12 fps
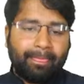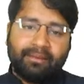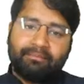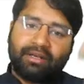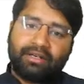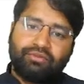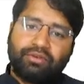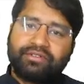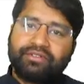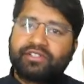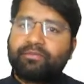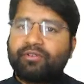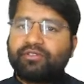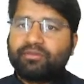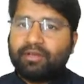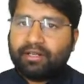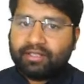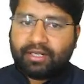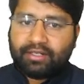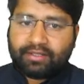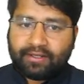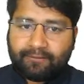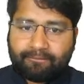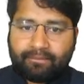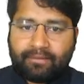But who was responsible at that time?